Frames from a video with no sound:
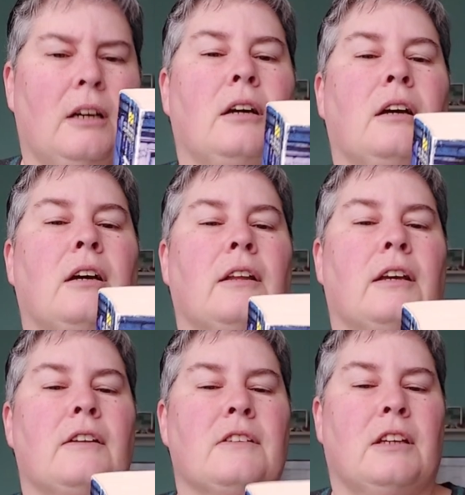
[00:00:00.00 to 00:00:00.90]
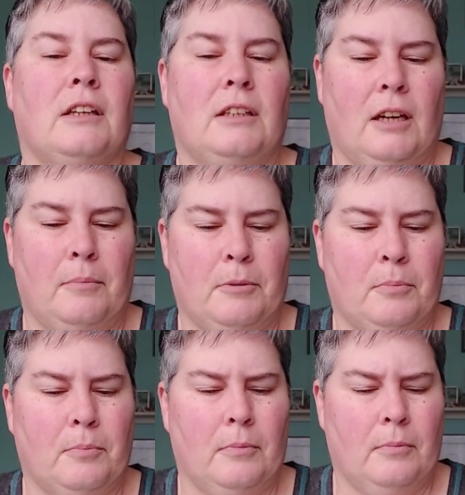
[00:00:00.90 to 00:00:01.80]
I think it's a kidnapped
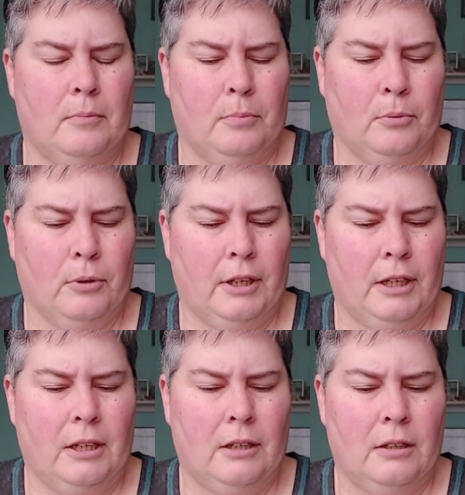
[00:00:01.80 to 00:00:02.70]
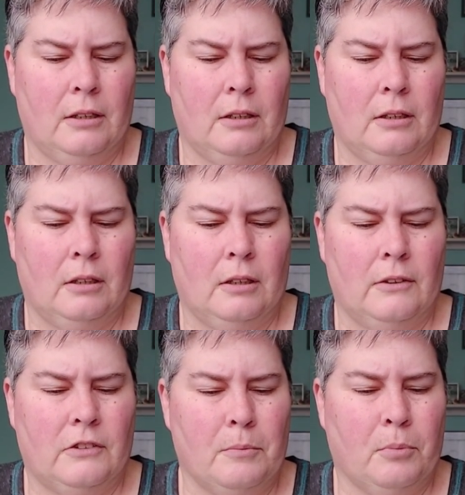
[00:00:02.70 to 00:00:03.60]
boy,
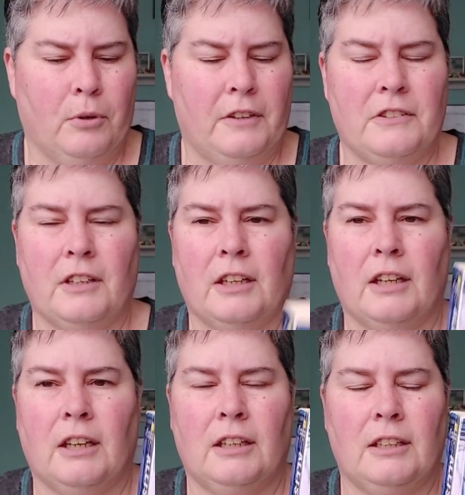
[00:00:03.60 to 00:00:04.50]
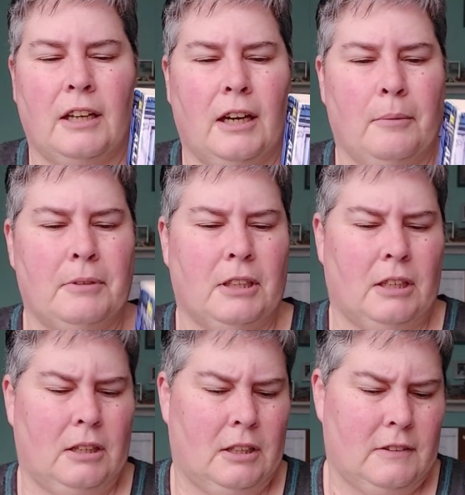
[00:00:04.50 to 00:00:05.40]
some boys that get kidnapped,
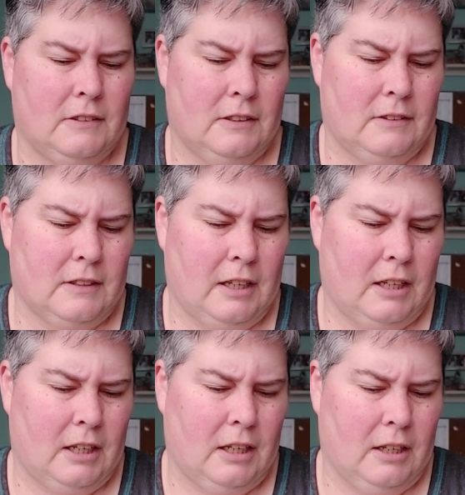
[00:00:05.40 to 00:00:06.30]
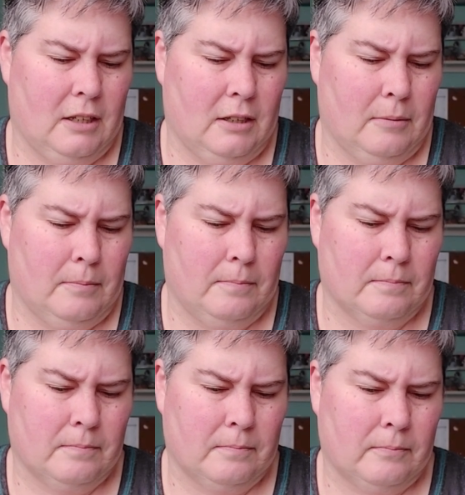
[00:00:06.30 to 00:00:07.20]
and this is a um,
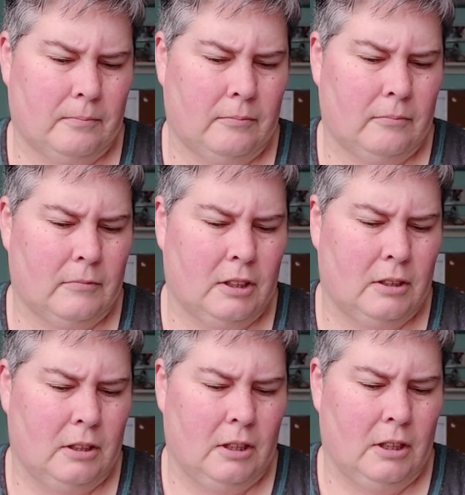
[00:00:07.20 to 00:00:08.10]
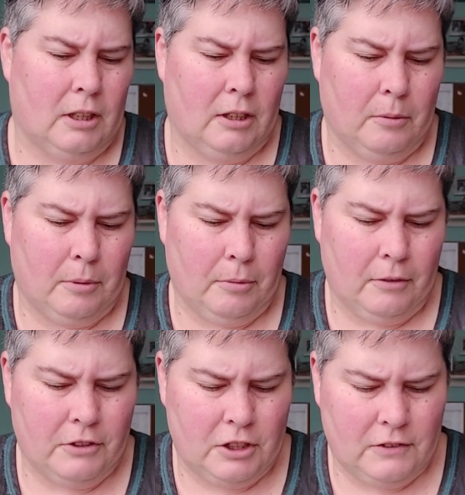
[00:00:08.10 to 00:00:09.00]
I can't remember
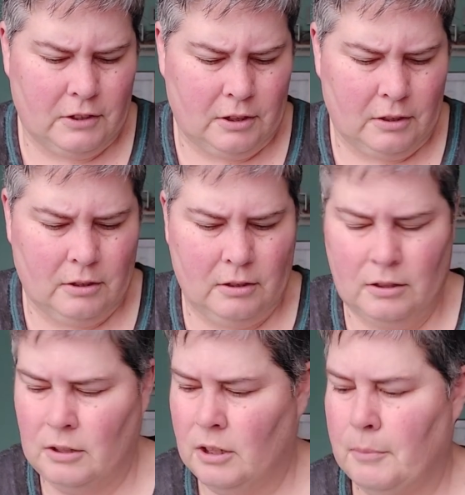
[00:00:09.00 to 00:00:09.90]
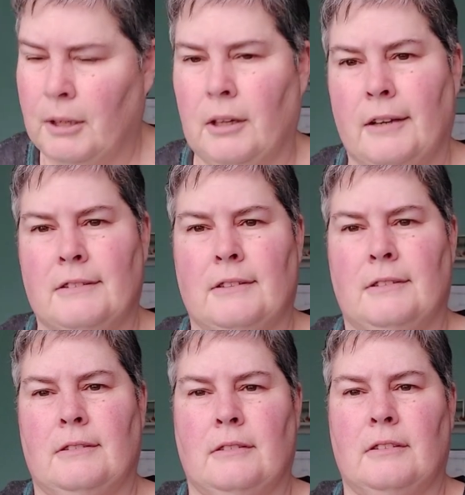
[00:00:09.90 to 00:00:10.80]
if she's a I need my
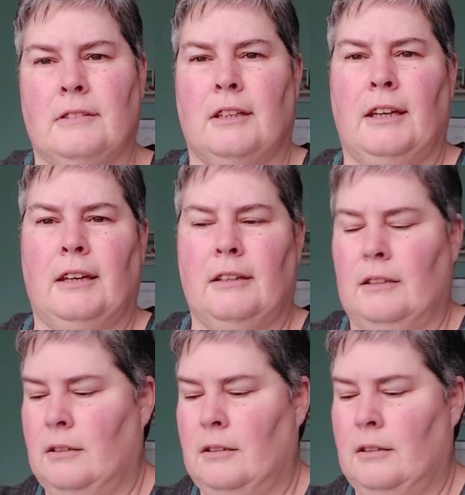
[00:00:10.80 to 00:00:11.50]
glasses because I can't